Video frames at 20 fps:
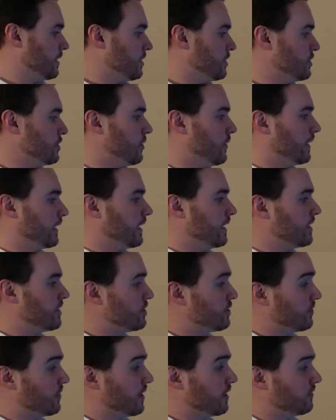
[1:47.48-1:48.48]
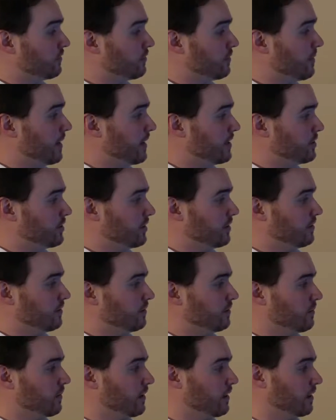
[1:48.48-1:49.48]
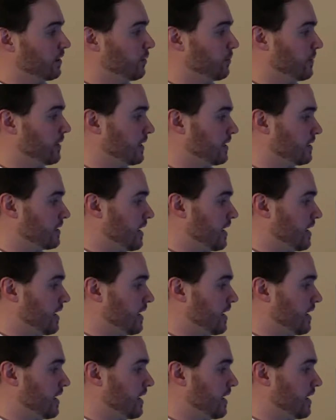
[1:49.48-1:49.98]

Showing history information with looping